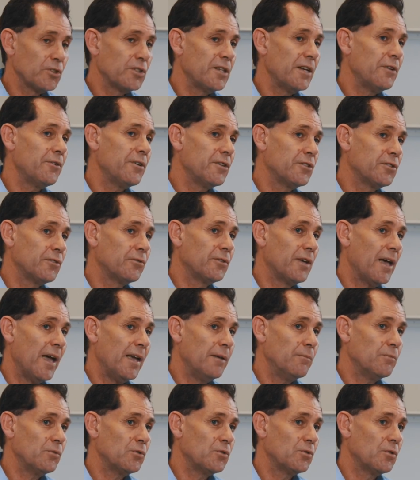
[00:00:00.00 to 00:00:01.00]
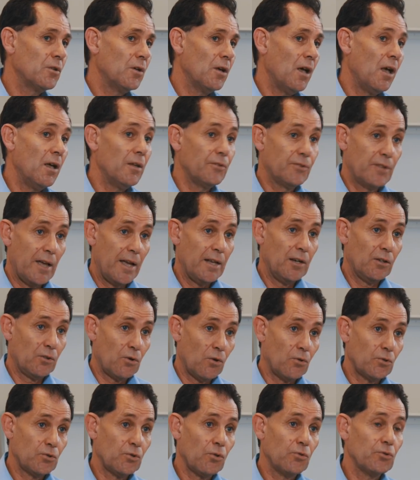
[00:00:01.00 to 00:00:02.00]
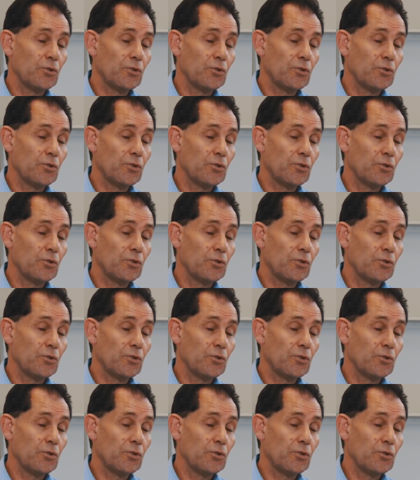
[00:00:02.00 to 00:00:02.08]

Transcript: series of games. Taylor Cox